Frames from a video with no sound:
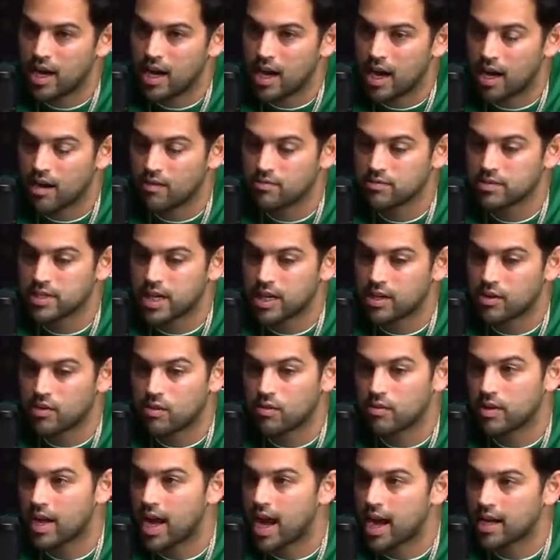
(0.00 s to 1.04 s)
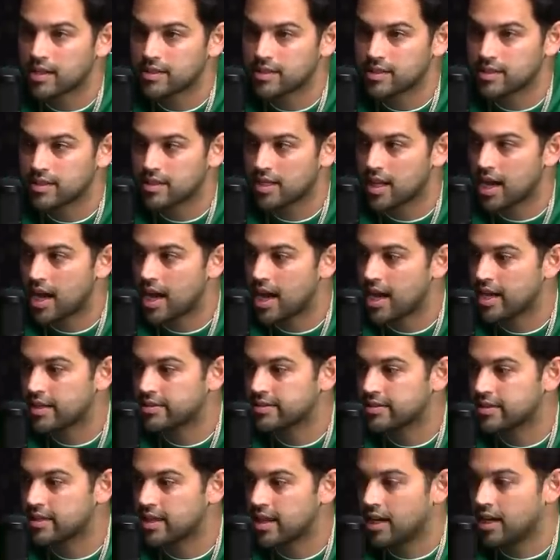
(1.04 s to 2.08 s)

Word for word: I was like going to acting class,